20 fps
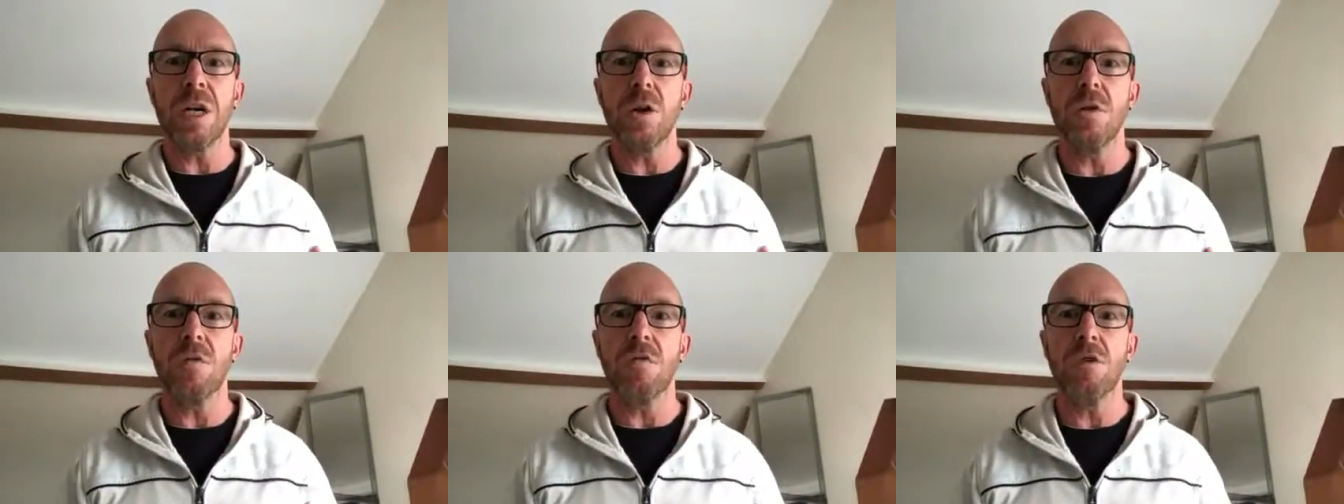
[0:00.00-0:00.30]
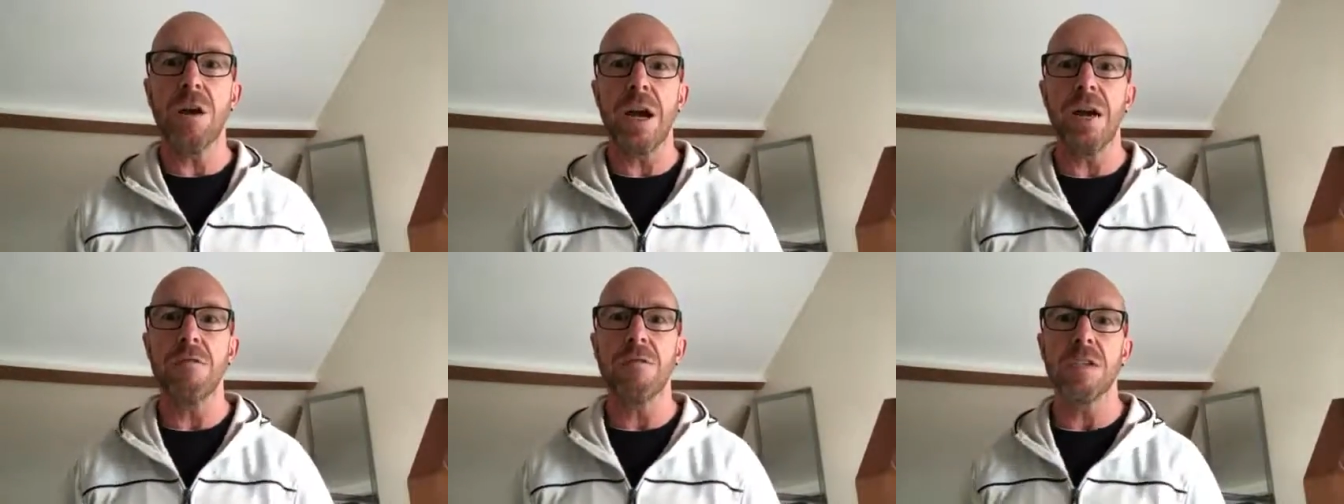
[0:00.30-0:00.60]
in
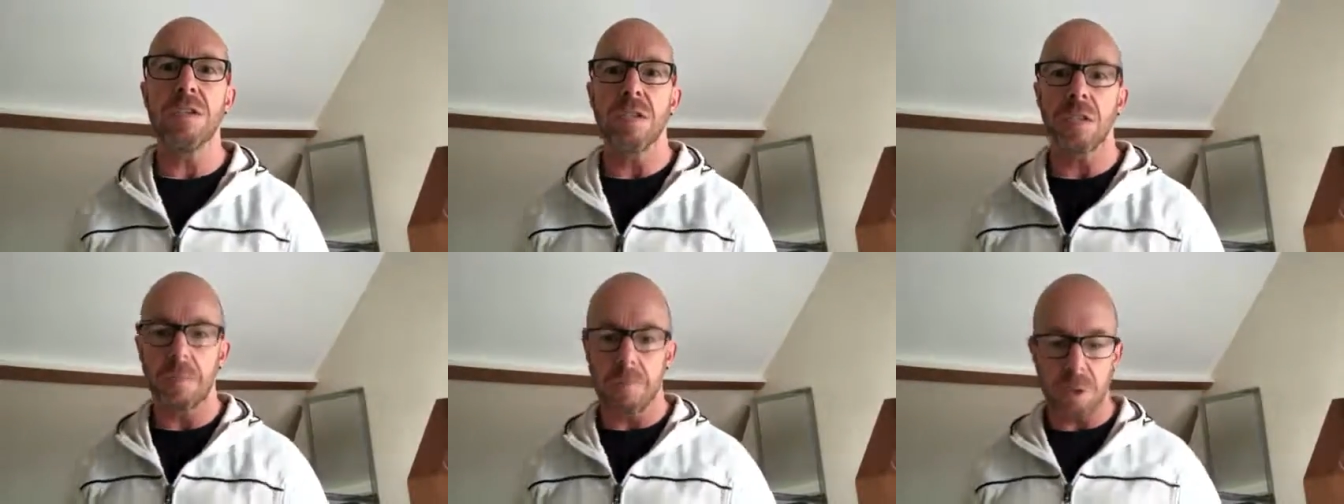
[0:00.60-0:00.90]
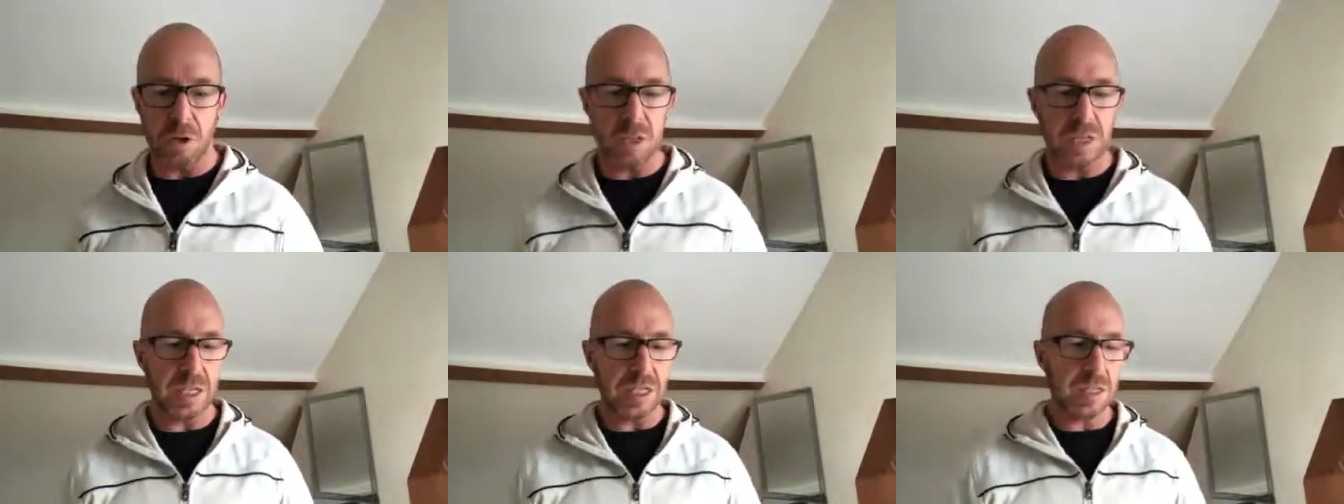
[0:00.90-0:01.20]
other areas of the
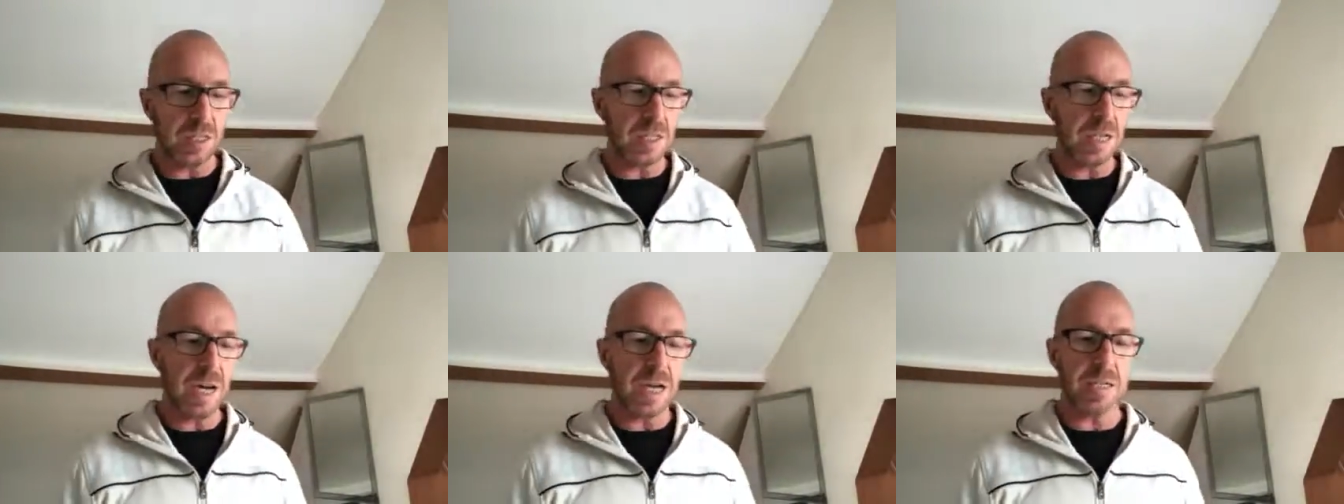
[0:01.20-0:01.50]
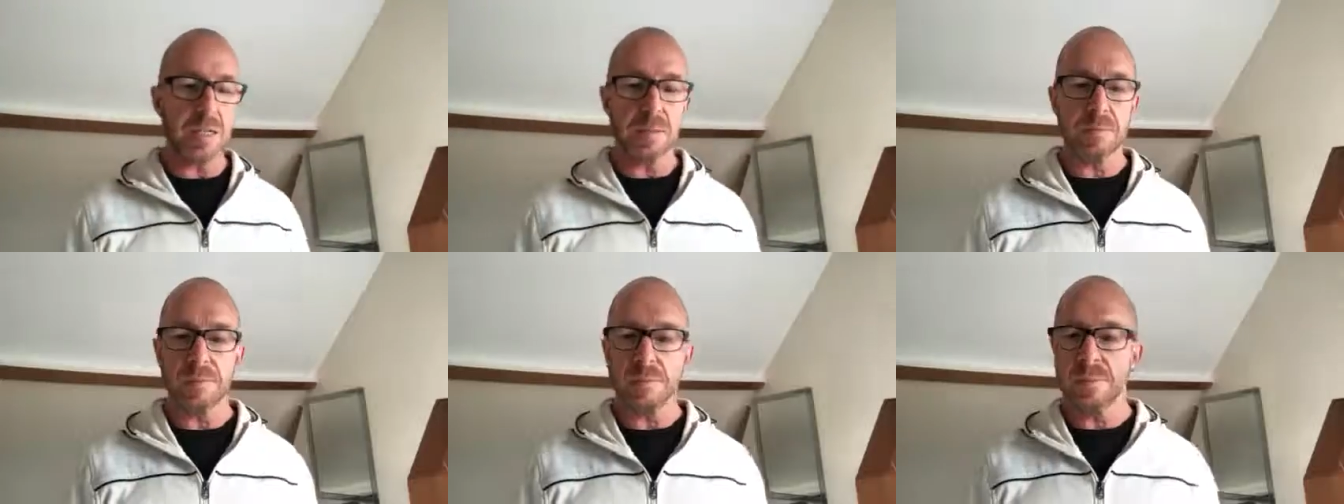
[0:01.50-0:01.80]
body
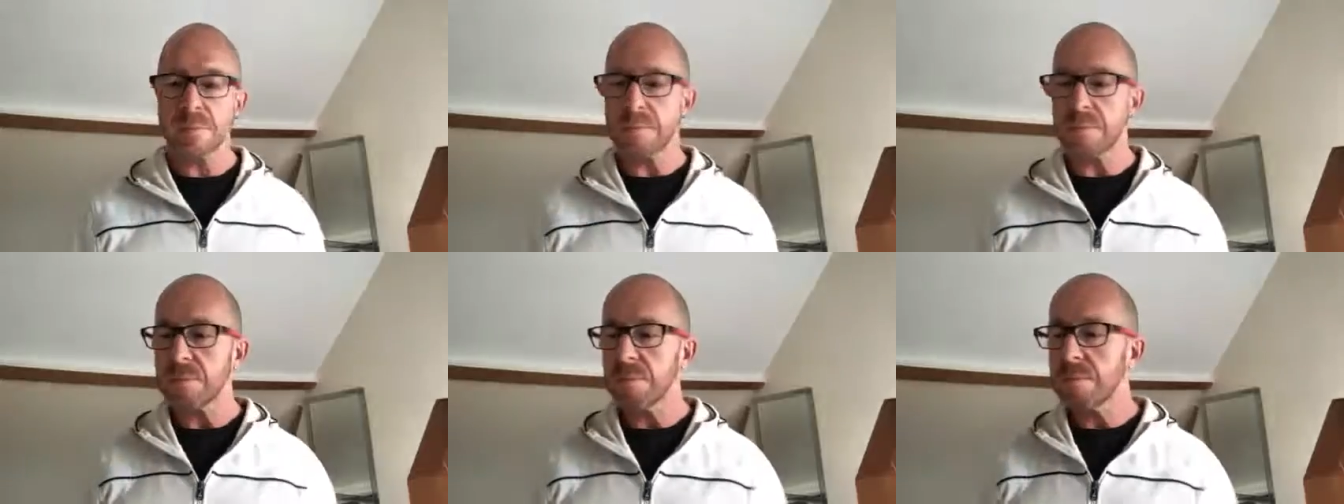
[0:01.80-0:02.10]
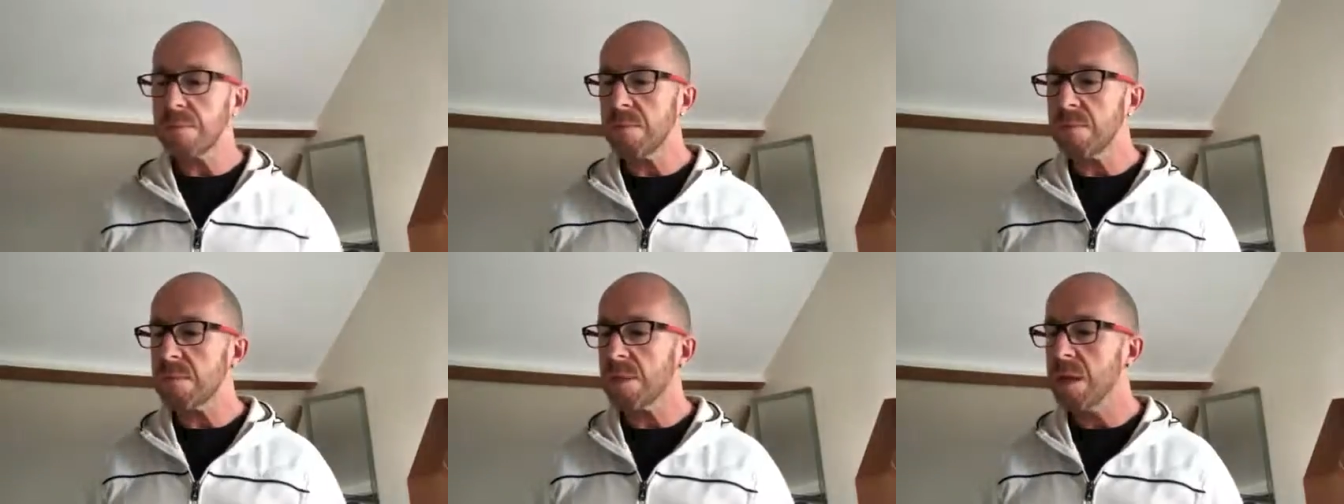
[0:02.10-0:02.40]
instead.
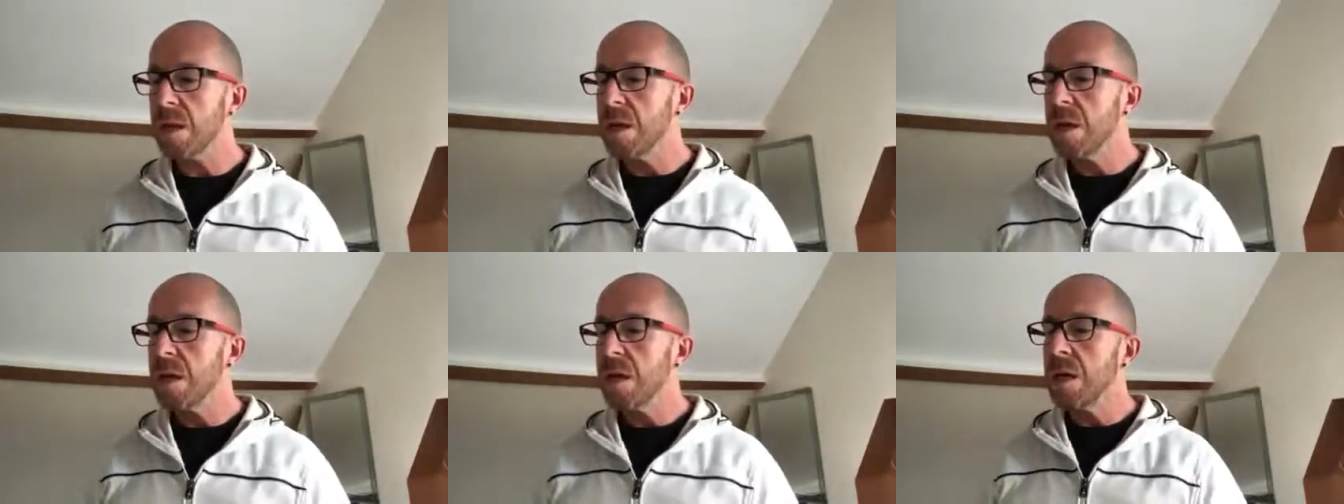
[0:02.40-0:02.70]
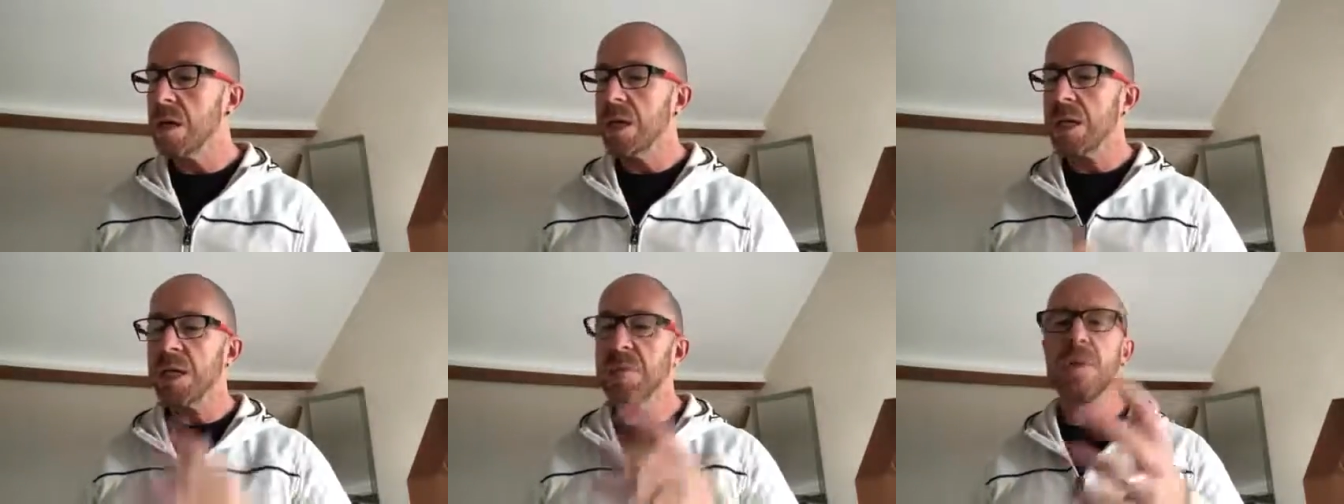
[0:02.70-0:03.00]

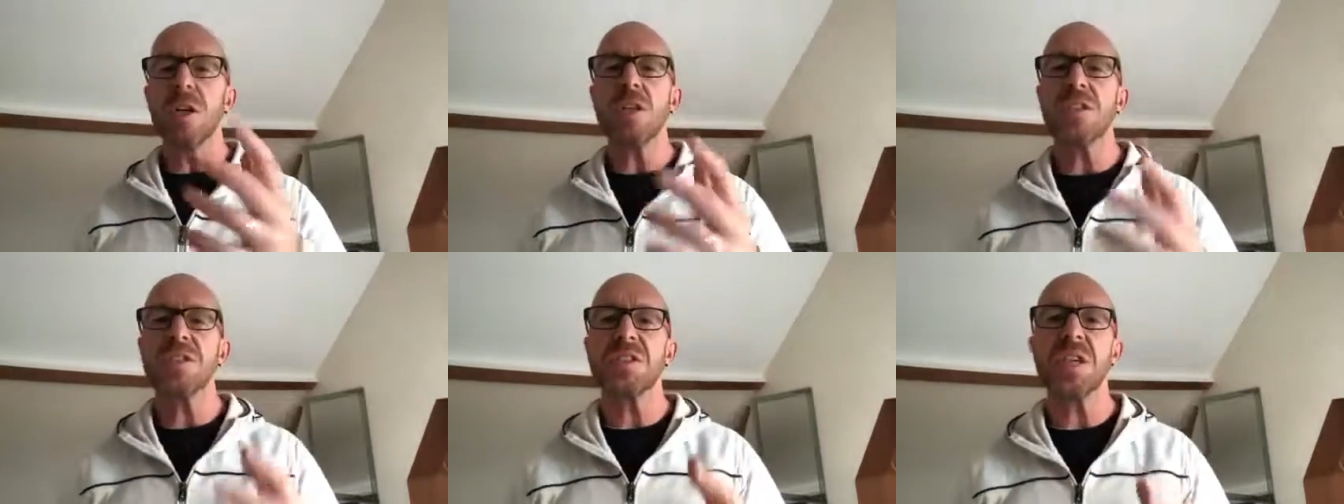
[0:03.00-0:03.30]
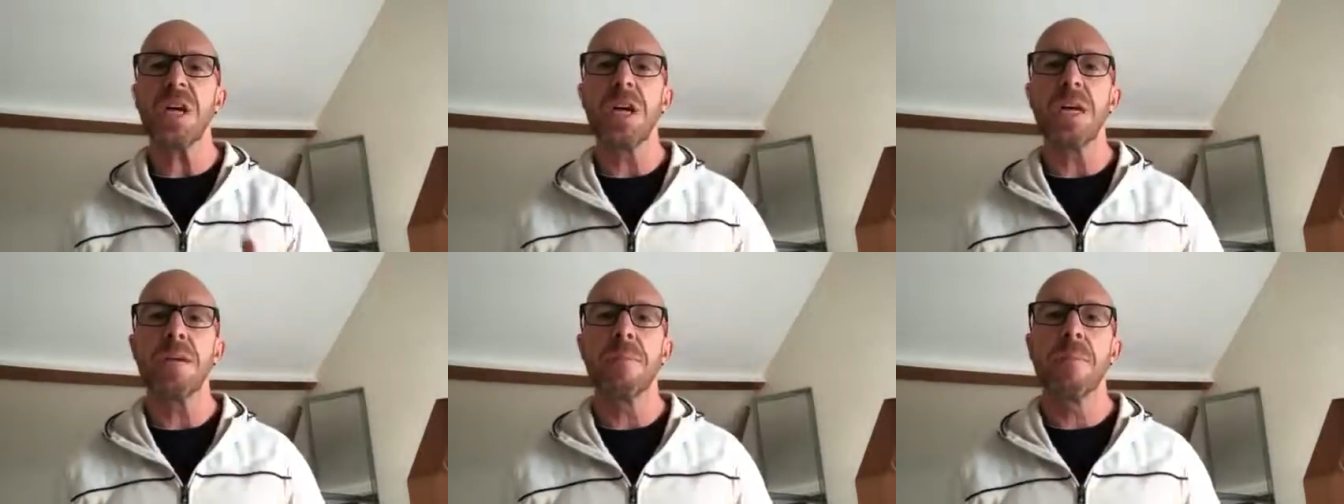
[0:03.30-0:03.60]
You might
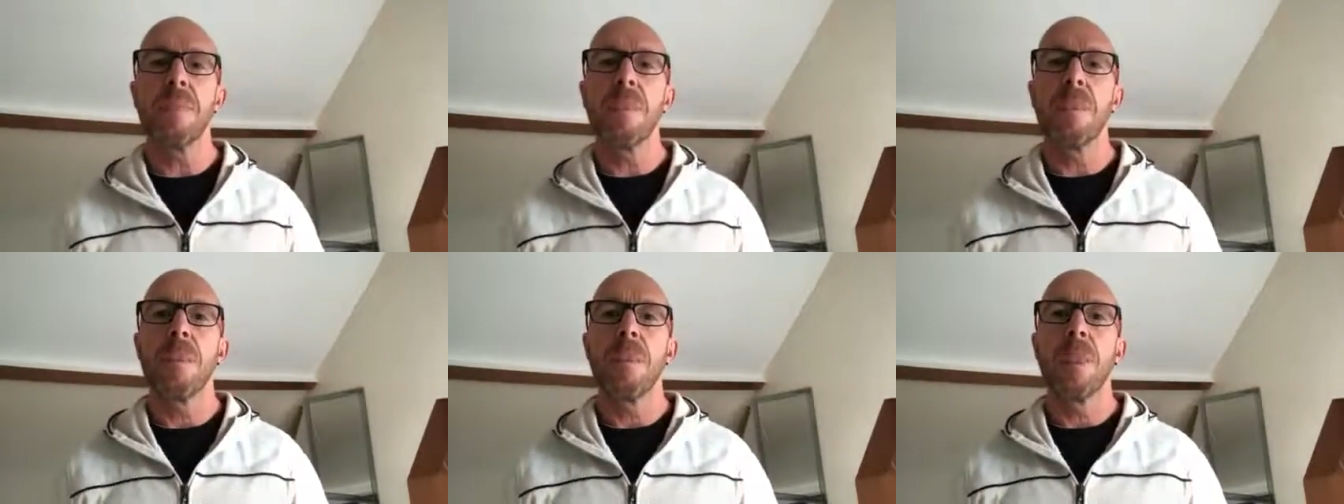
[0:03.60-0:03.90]
say,